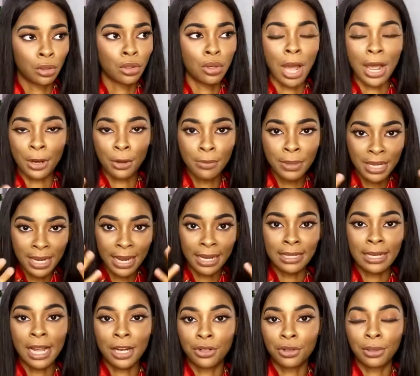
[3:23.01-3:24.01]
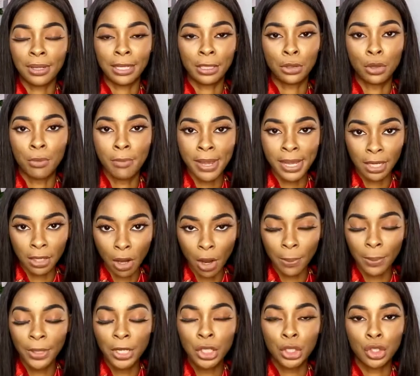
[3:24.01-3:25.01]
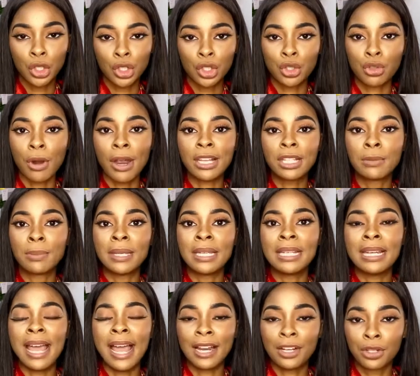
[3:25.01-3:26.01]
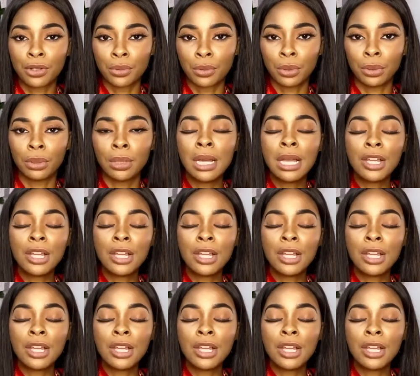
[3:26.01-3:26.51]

I don't mean like natural like no makeup, just try to be natural.